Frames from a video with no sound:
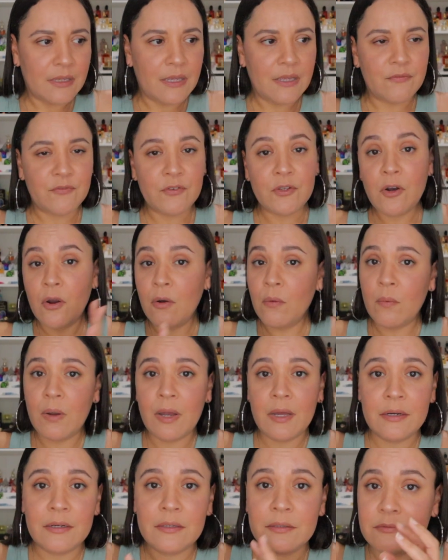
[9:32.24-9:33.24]
if you don't
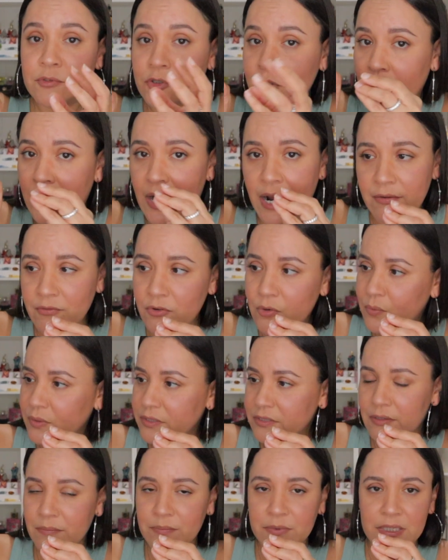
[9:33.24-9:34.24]
want to travel
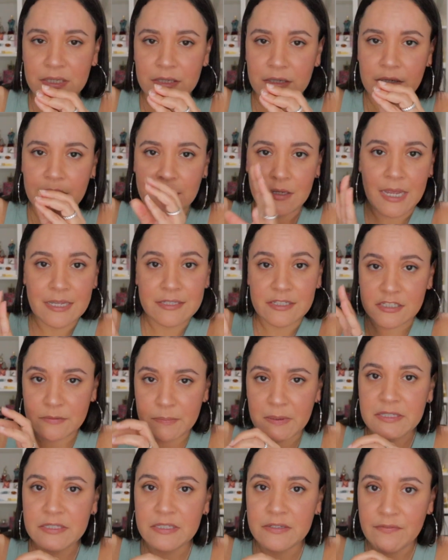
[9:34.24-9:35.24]
with something as
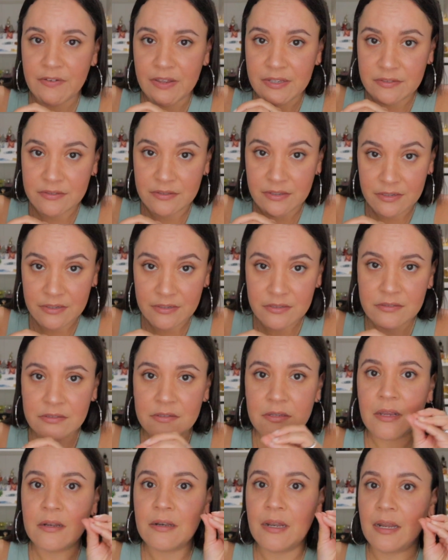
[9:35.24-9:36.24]
expensive as
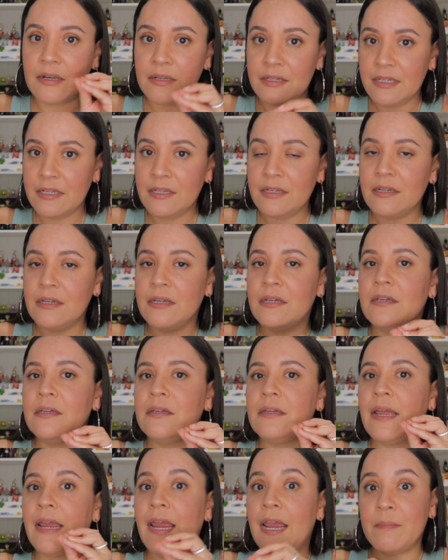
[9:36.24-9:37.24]
this, Lalique
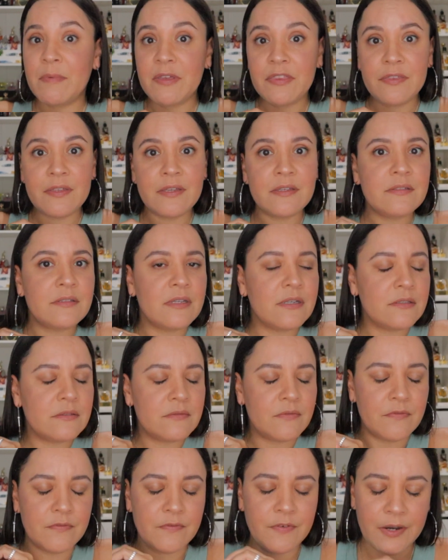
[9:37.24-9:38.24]
Amethyst
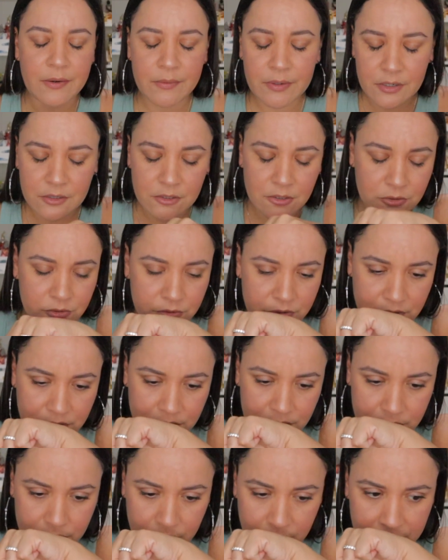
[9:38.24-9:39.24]
is very close to
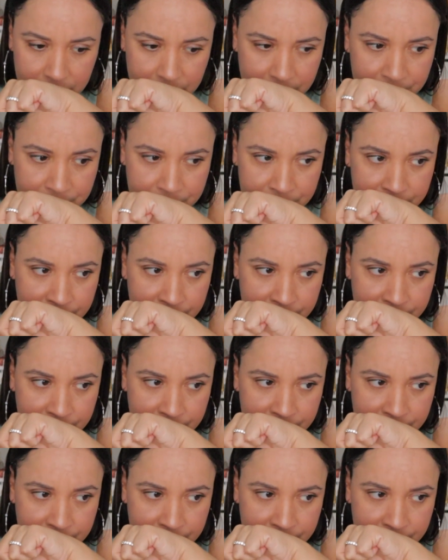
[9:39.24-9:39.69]
this one.